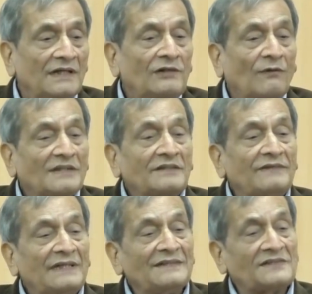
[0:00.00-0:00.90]
It was a
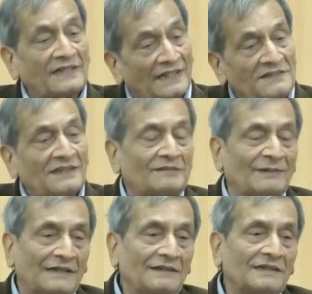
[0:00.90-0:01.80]
very strange
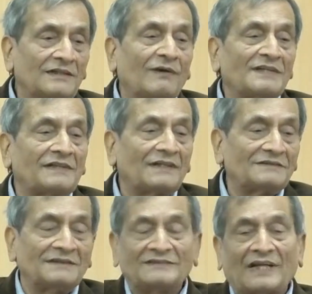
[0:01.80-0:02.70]
judgment. It was
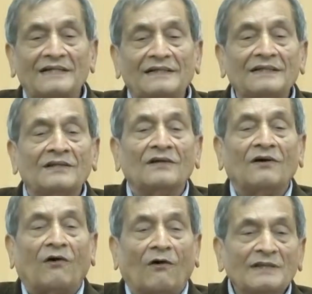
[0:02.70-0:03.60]
decided
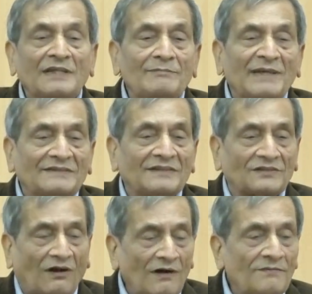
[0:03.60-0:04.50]
on the
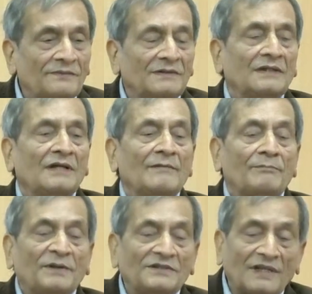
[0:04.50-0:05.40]
basis of
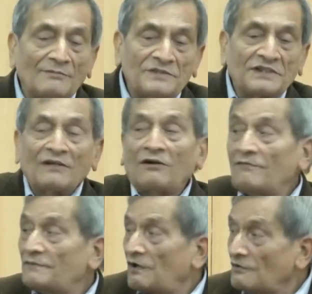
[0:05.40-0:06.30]
presumption
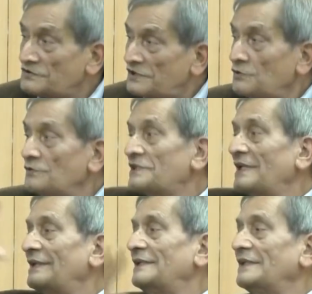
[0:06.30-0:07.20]
of
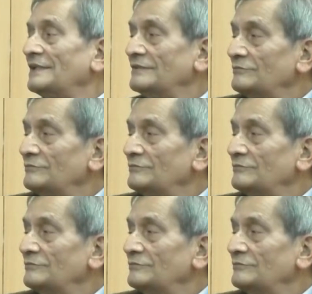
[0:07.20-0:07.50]
constitutionality.